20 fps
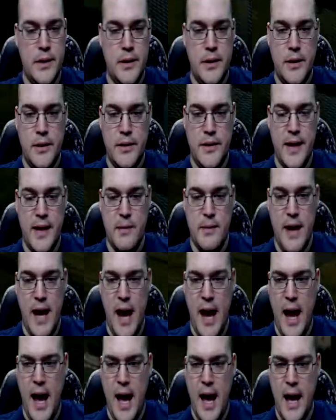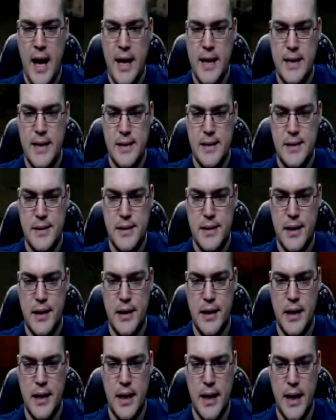The enemy AI is
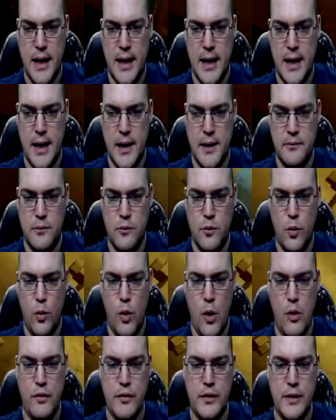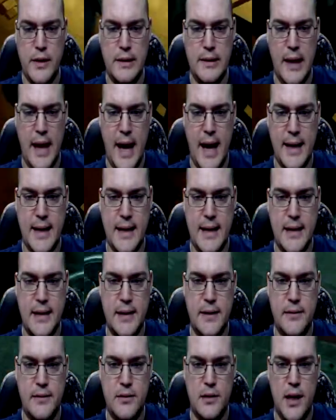woefully lacking.
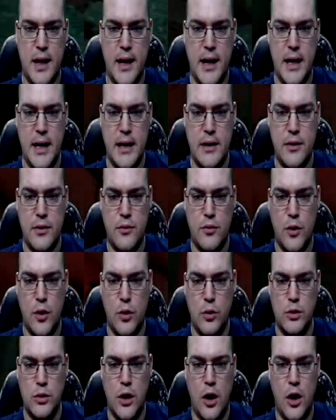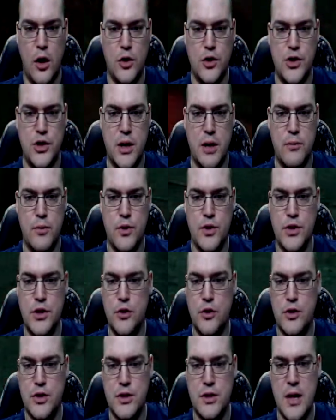They throw large numbers.
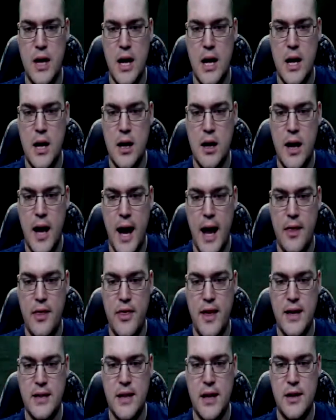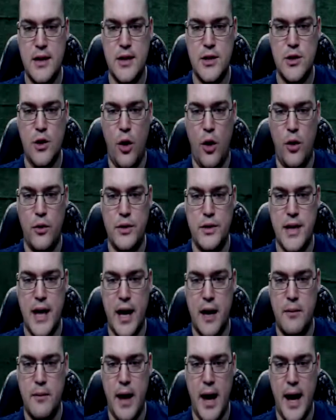There's things like this all the
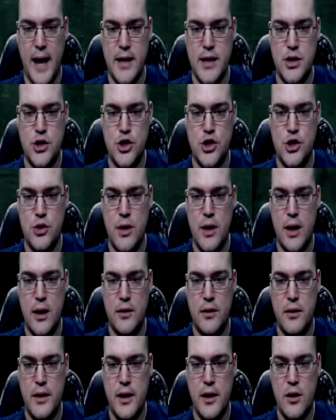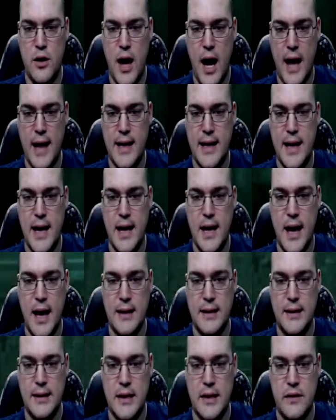time. I can shoot out there. I cannot
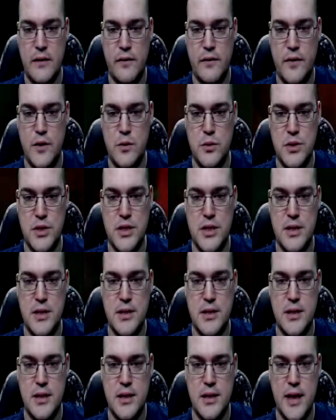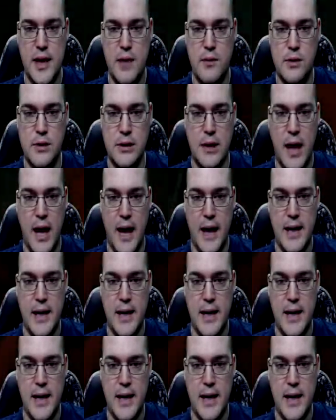leave. You will see this in the game a lot.